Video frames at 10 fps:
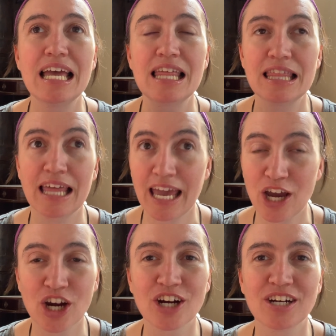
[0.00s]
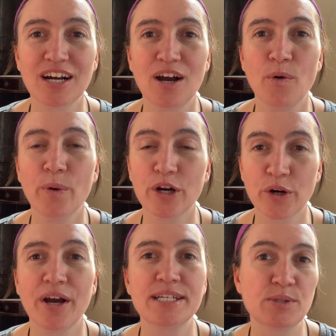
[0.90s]
there where
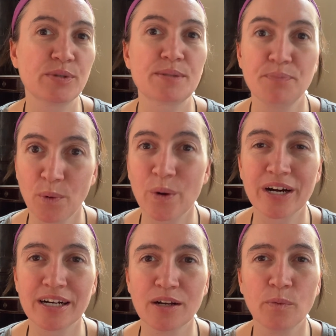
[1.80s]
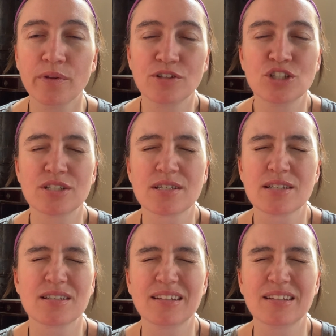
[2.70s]
Christ was born with just